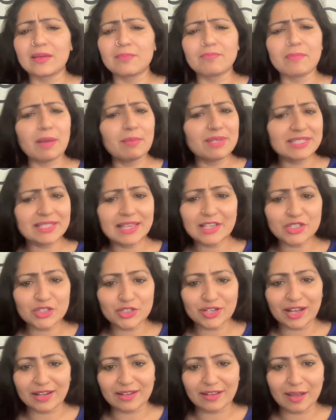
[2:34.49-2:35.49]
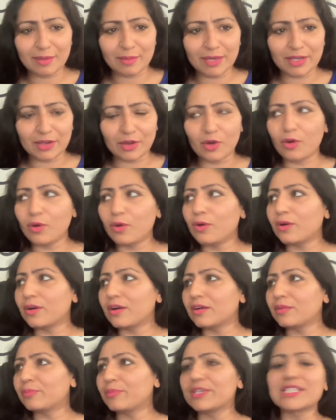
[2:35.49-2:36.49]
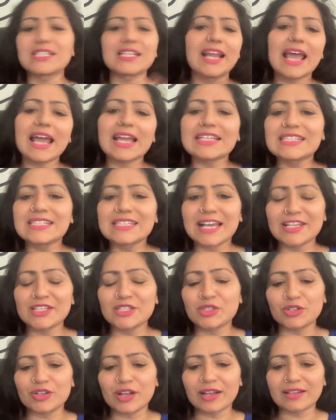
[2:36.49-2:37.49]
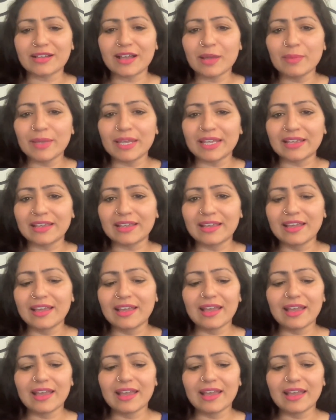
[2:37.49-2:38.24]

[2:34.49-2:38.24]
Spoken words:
Mommy says you're not coming, or person X says you're not coming.